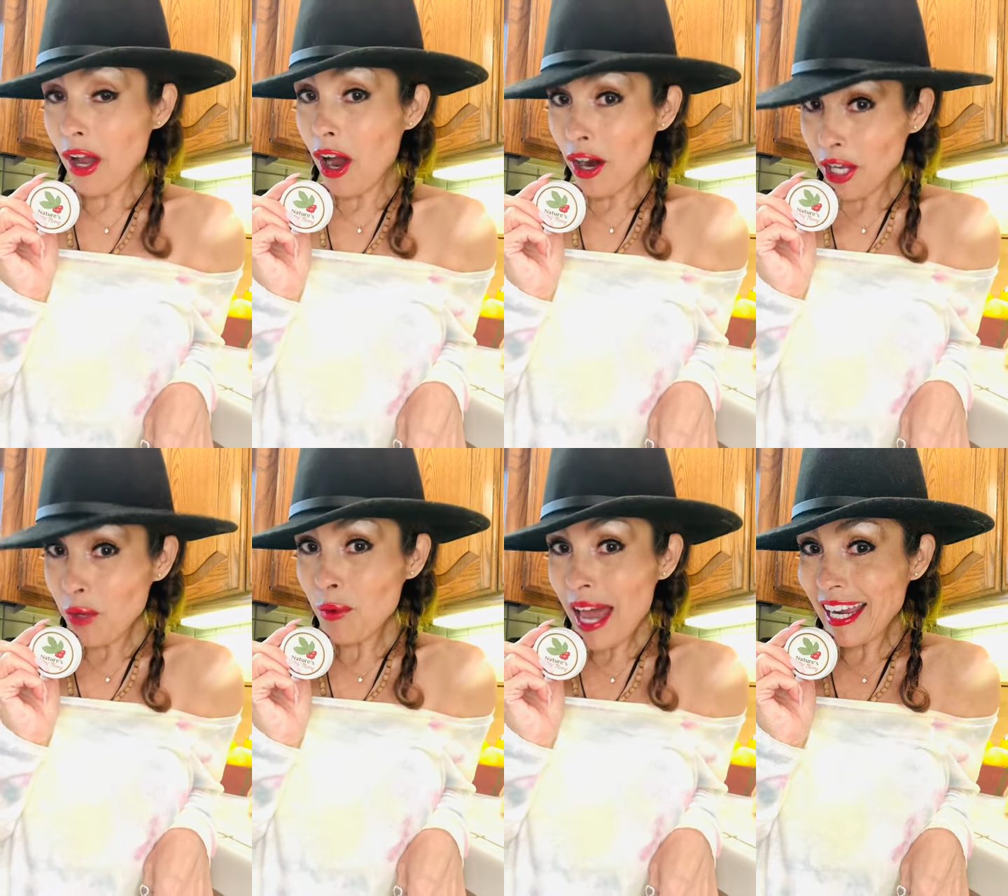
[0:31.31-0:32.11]
Are
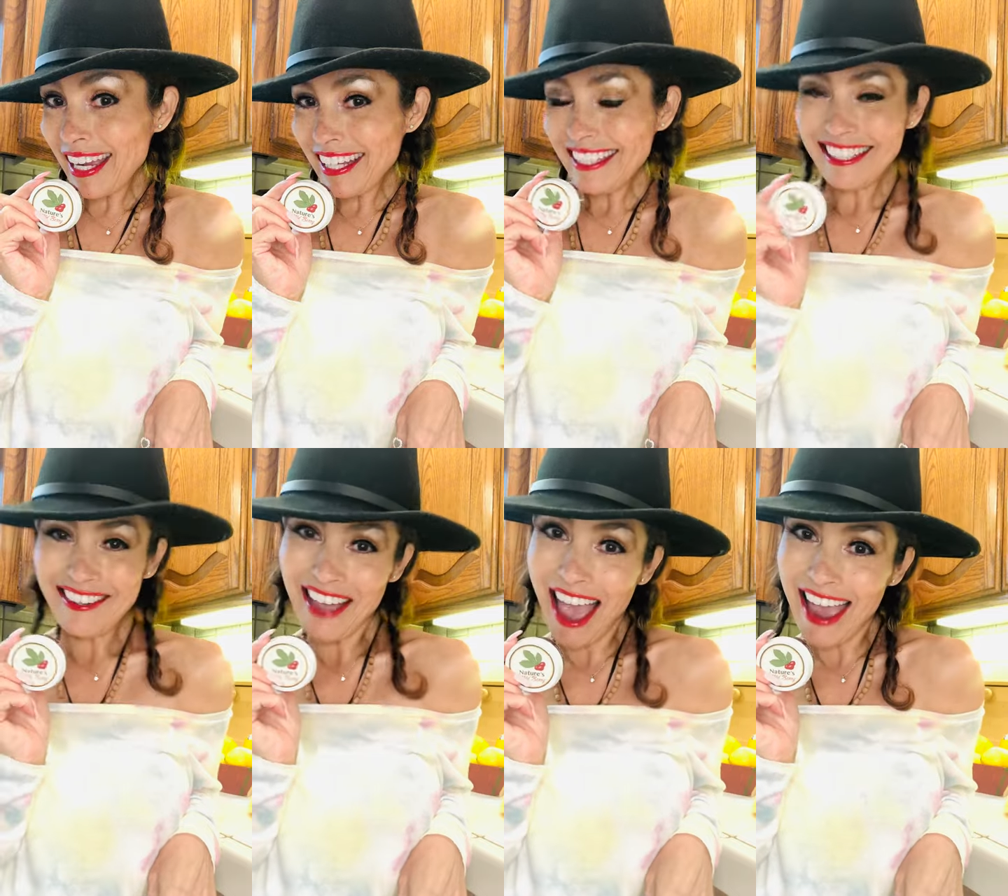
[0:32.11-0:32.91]
you ready?
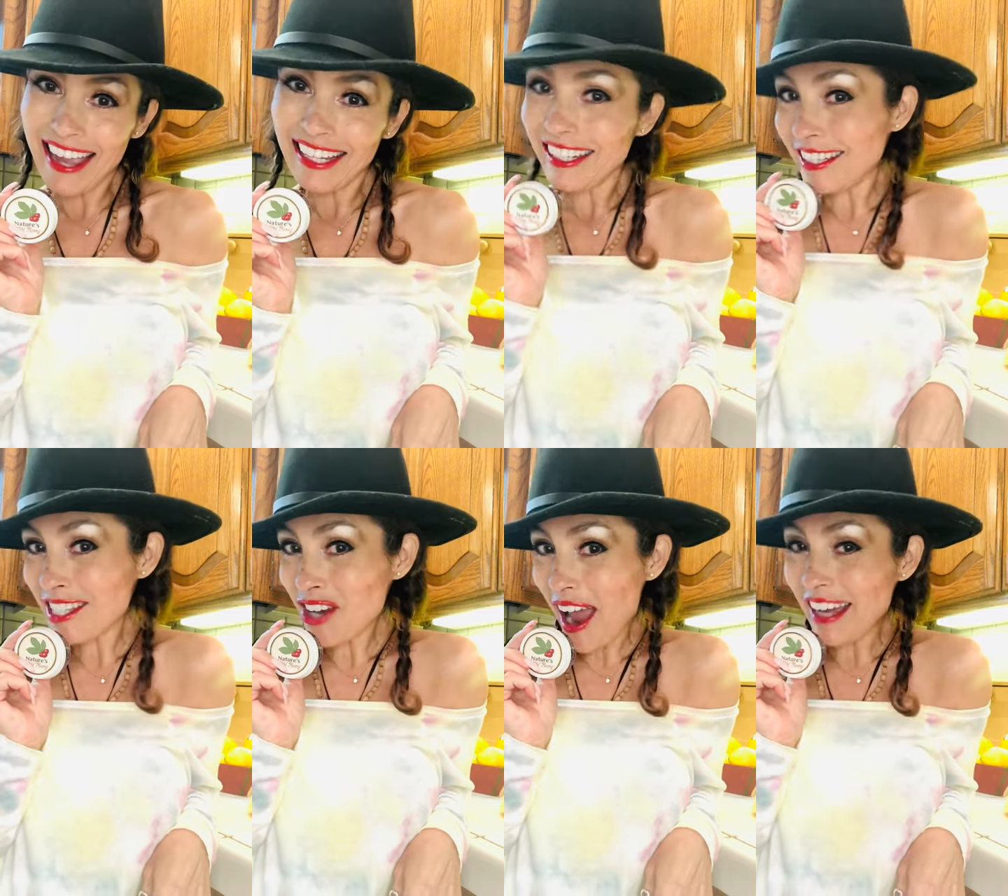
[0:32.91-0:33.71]
Okay, let's
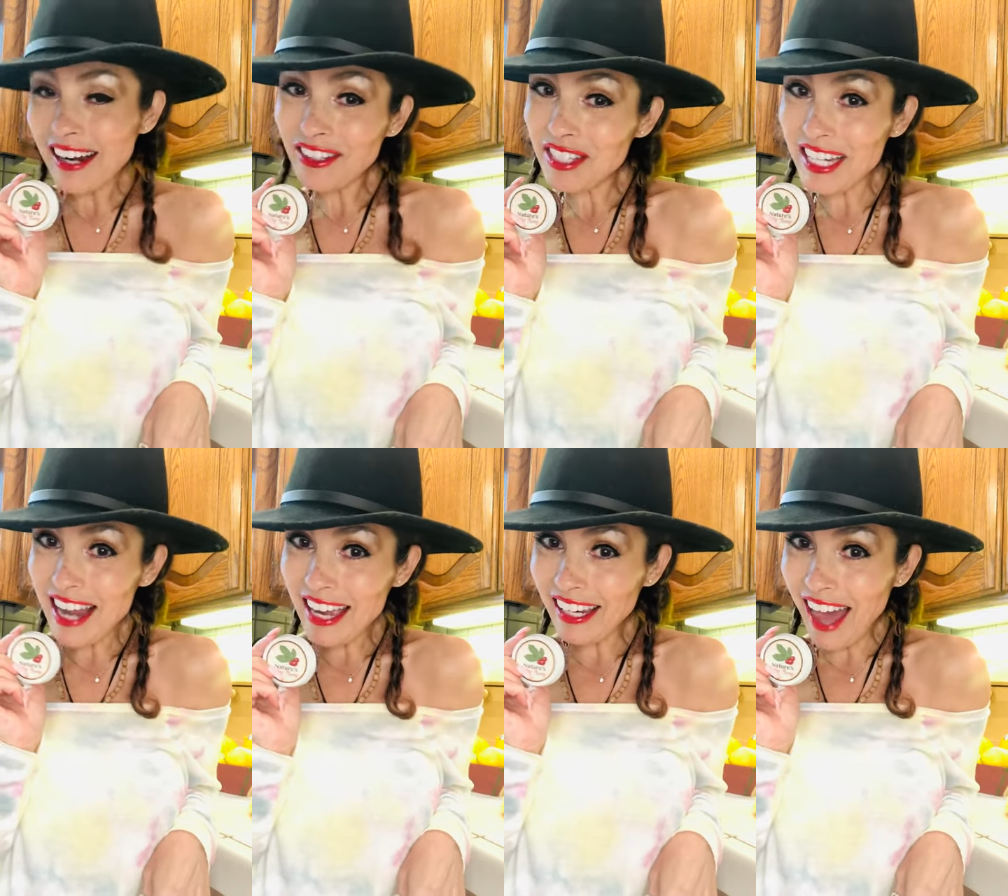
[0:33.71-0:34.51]
try it. I'm
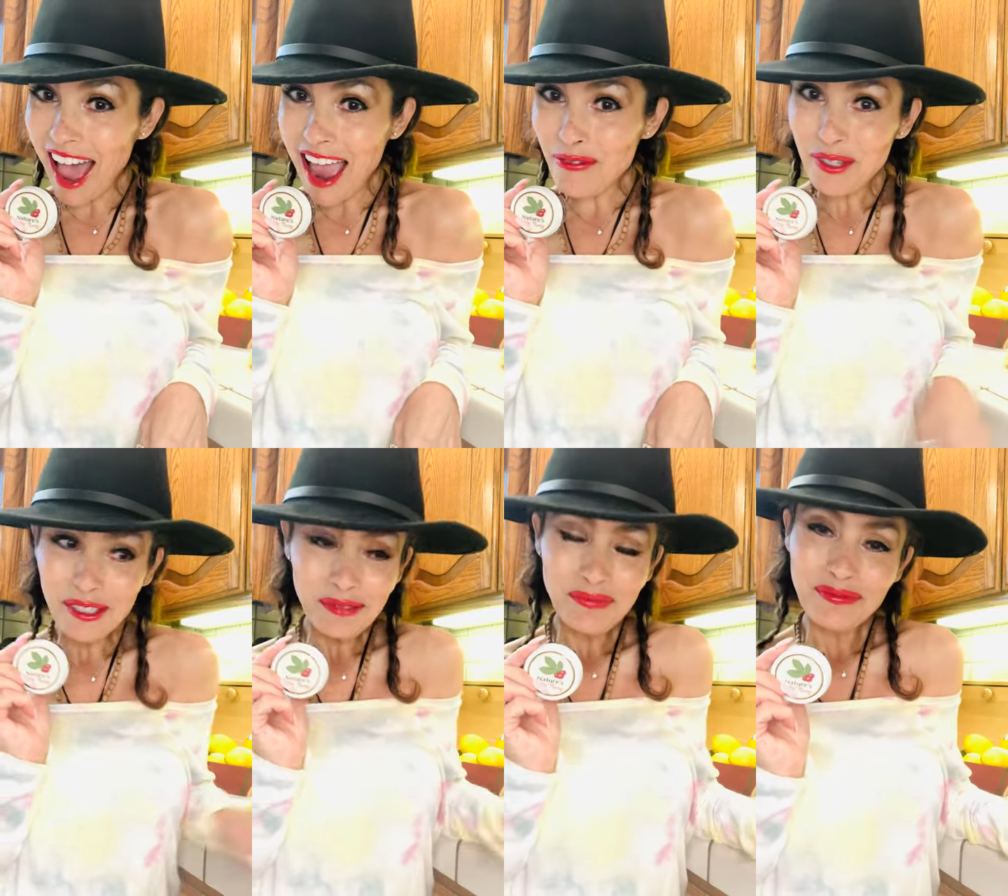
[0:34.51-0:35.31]
Kristina Hagan Live,
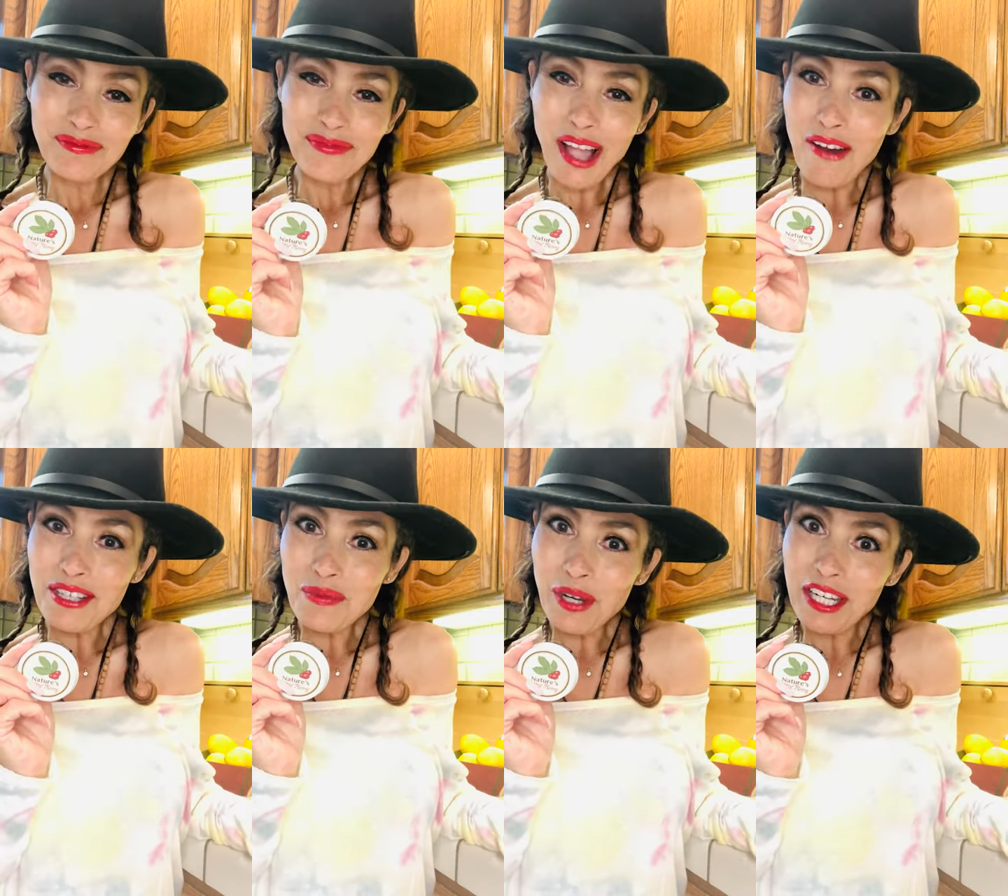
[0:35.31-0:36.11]

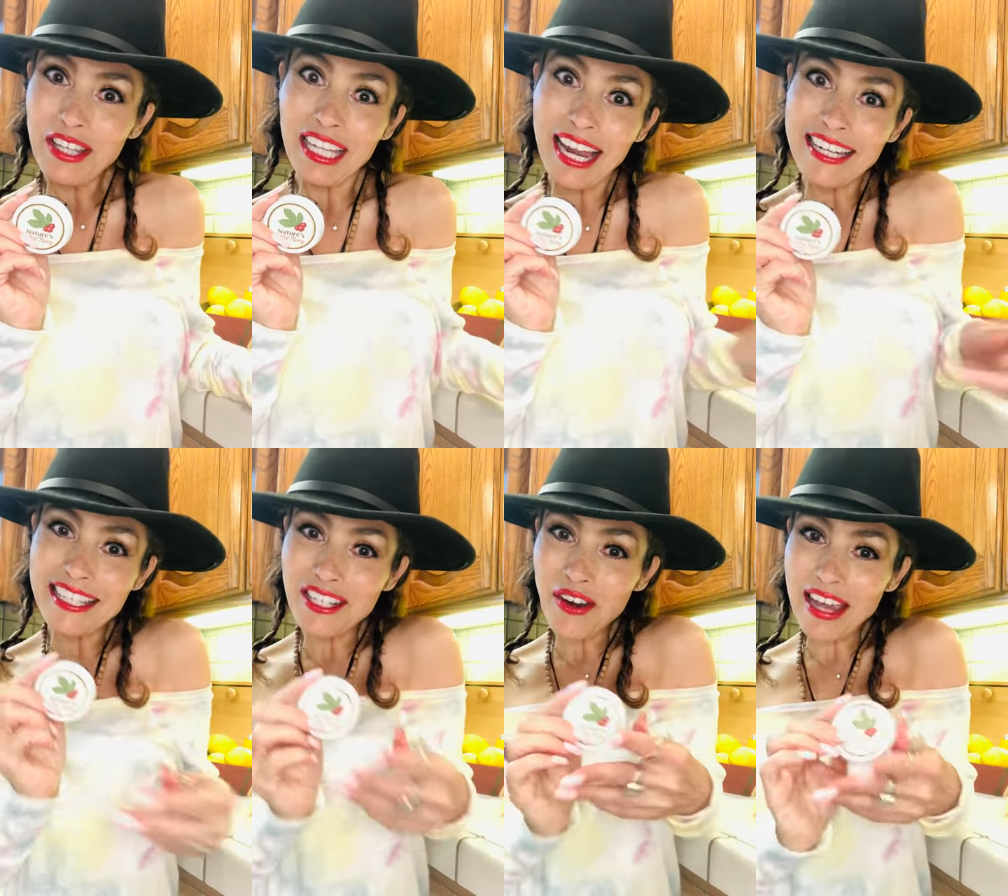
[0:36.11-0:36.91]
always bringing you the latest
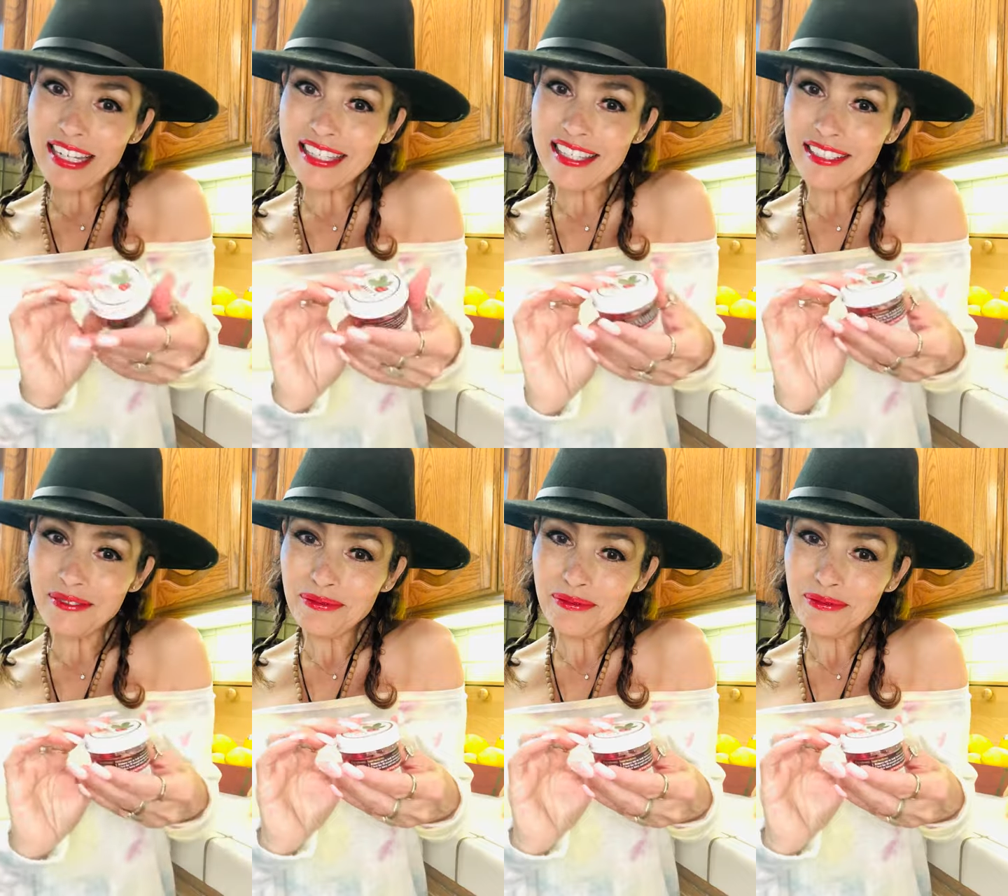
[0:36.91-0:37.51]
and greatest.